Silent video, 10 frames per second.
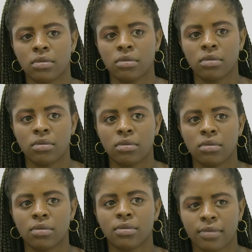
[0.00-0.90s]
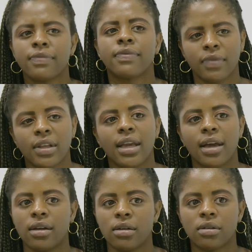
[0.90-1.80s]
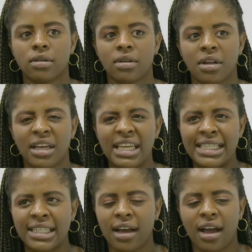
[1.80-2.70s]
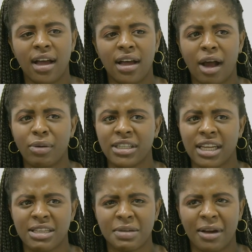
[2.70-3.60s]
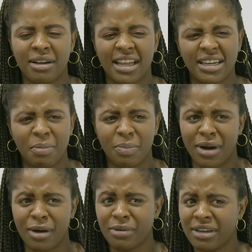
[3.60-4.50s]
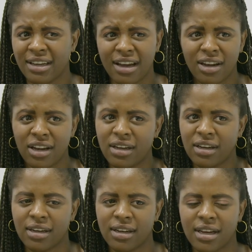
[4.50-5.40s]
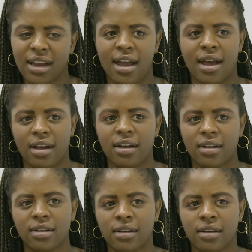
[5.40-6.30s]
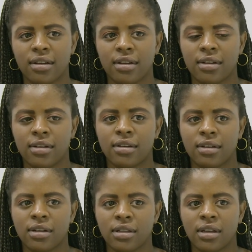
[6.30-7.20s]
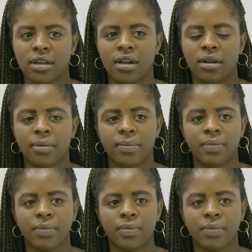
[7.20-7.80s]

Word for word: appropriately. Manage the cases as you would in your surgery and assume you have the normal primary healthcare team available to you.